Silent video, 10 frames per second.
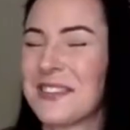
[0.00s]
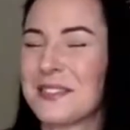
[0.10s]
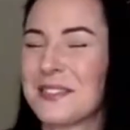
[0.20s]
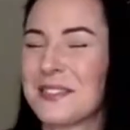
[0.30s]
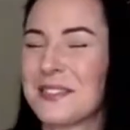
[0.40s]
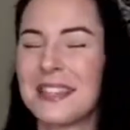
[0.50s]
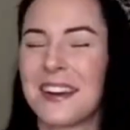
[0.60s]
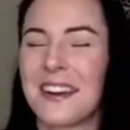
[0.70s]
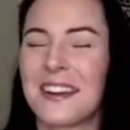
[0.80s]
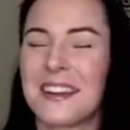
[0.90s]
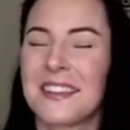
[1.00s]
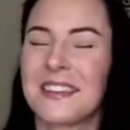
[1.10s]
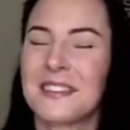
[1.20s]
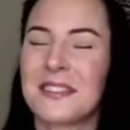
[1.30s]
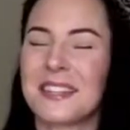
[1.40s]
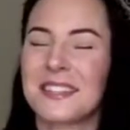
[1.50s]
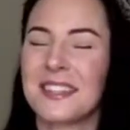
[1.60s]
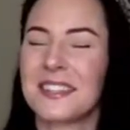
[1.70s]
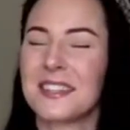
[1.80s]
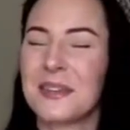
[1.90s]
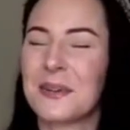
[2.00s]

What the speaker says: felt some movement there. That's good.